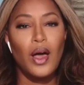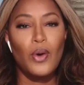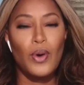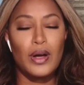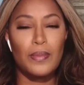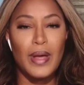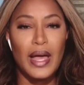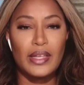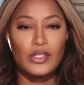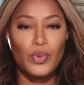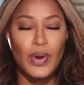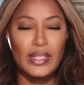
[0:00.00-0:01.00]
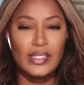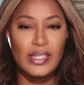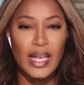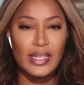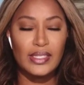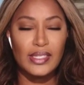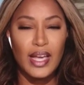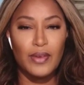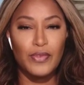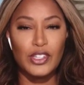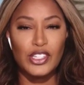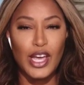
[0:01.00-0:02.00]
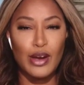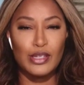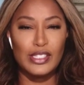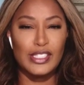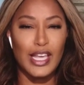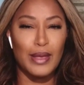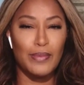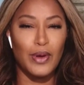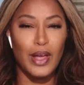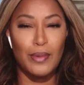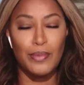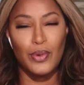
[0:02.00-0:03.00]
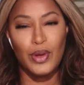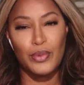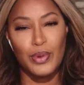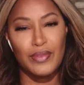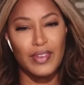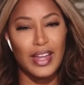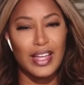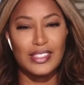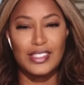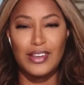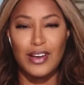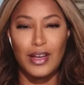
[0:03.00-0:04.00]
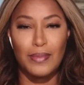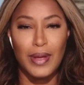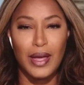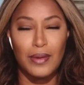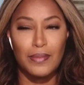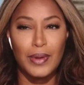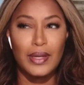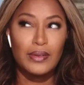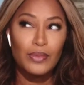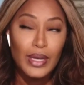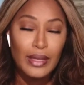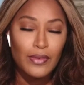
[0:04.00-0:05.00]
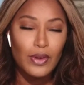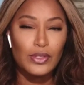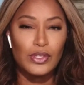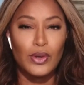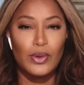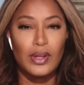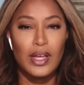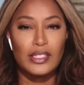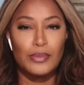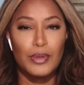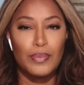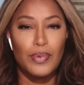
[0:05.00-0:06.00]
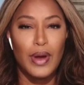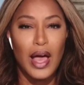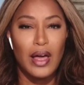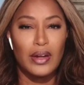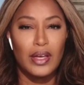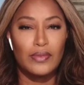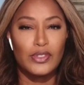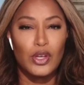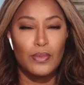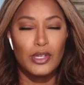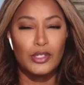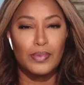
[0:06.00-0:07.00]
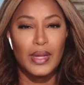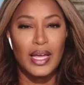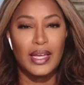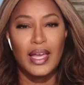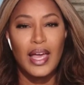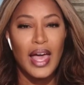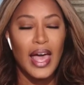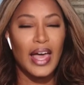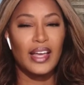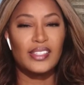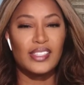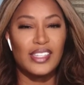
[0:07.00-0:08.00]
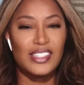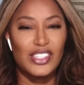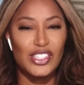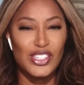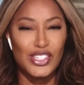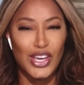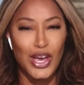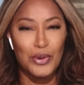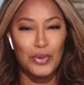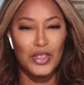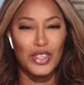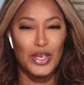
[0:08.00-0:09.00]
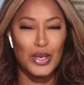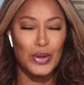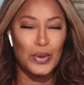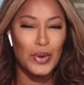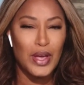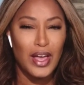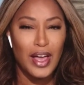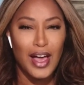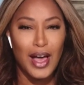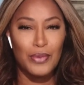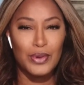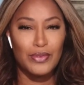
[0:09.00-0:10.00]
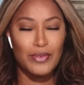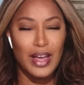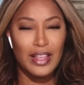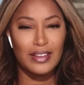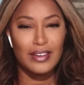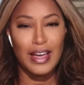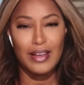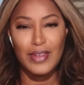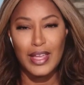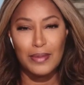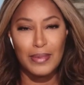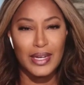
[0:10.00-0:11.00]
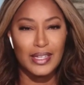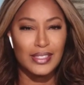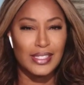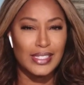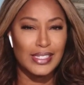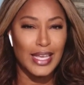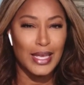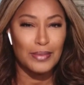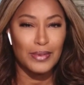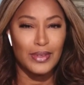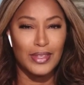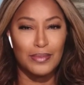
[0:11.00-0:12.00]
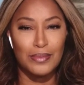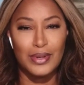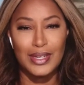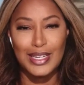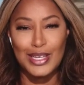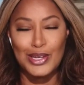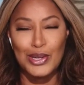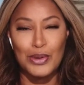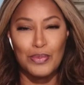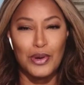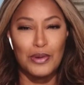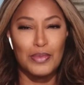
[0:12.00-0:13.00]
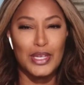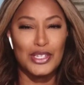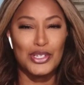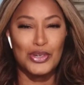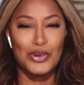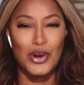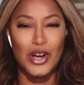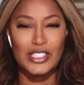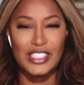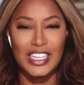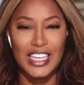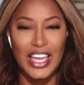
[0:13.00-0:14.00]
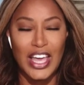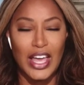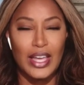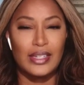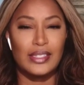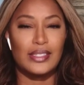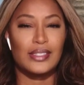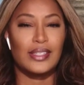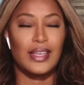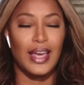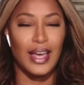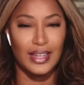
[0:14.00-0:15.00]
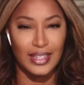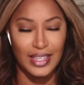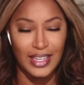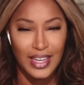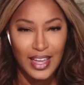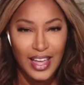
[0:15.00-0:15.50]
Welcome back. It's Wednesday. It's time for Sharon's Table. And boy, do we have a lot to talk about. But we have also a lot to be proud of. So much black excellence to share with you. I wouldn't rather have anybody else at the table than Brittney Cooper, Ameshia Cross, and Candace Kelley.